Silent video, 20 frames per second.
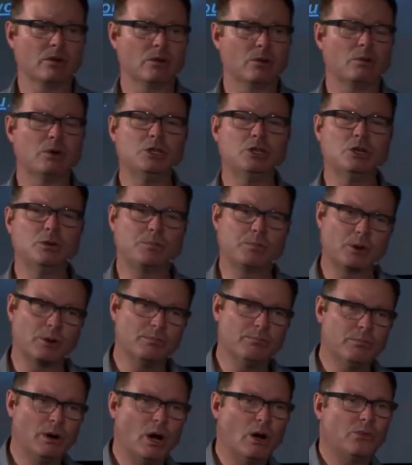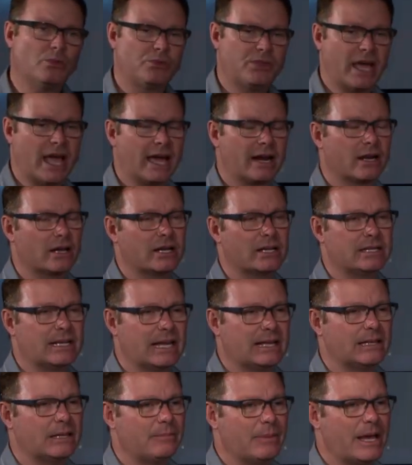When you promote that on a
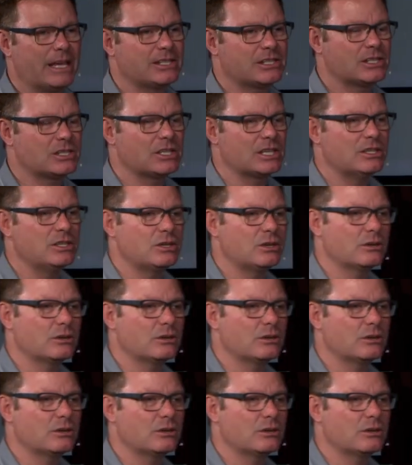daily basis into